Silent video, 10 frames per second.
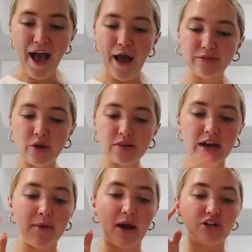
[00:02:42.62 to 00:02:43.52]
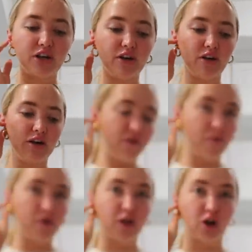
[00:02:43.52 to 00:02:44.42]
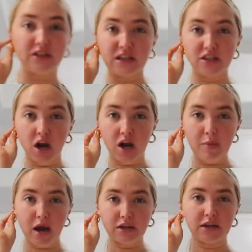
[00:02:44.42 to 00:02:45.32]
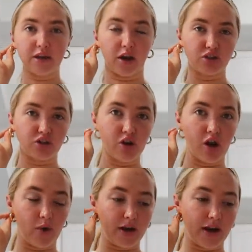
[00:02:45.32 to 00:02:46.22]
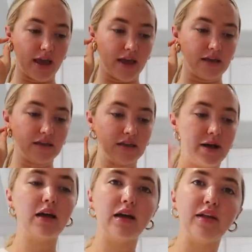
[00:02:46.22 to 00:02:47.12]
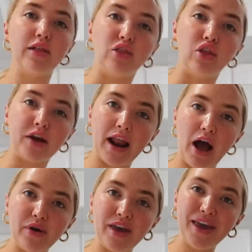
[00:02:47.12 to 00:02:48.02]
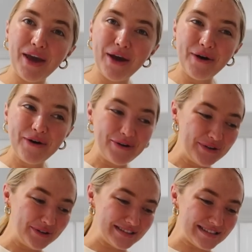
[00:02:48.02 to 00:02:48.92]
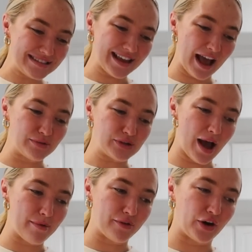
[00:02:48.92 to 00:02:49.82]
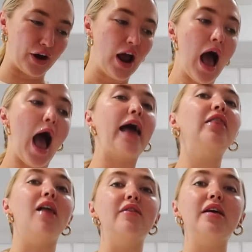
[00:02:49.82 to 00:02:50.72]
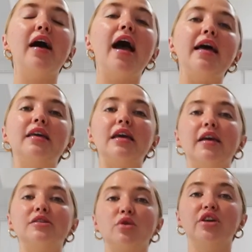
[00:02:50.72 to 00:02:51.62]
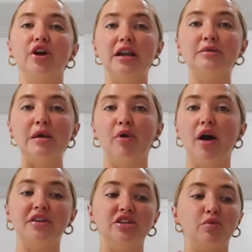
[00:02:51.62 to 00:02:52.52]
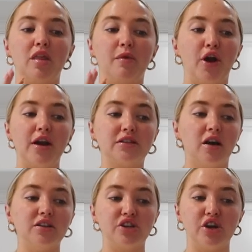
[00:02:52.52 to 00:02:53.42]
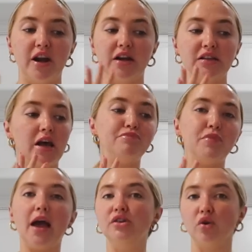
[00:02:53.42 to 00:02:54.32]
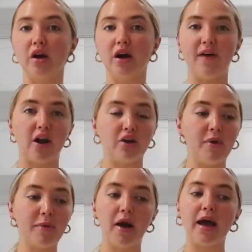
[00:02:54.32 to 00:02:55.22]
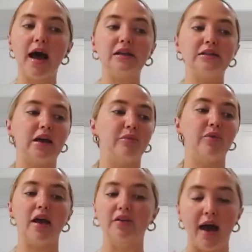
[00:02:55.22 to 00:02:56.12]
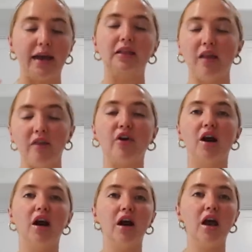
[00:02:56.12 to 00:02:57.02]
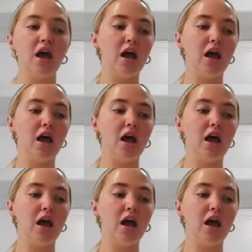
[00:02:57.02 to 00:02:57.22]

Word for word: i'm so excited i'm actually gonna film a little tiktok unboxing and then i'll show y'all what it is look at how cute I'm so happy for her. I love Eli. I think Eli's one of the greatest people. I think she's one of the greatest content creators. I adore her. I've had her on my podcast. Like, I, I love her.